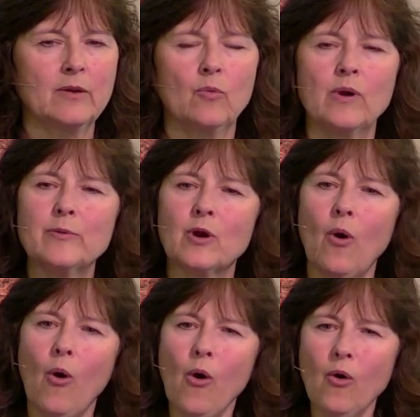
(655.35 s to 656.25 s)
We were
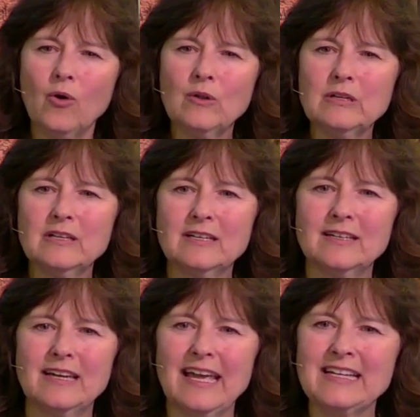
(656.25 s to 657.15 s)
all
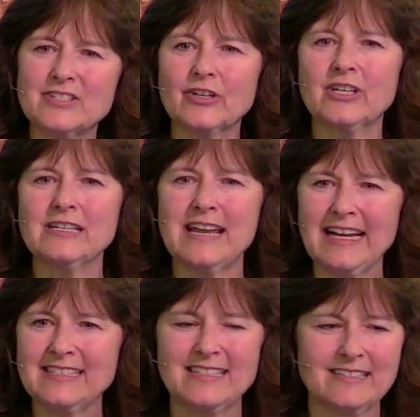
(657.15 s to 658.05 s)

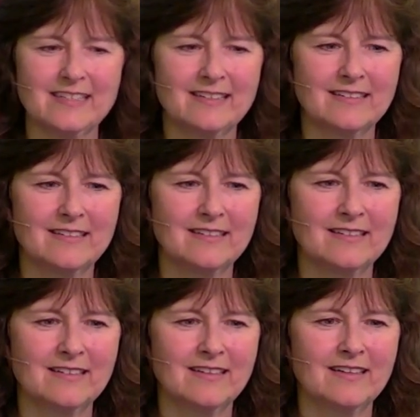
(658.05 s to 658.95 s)
interconnected.
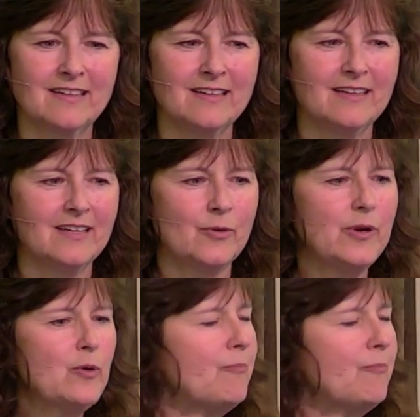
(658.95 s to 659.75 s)
We were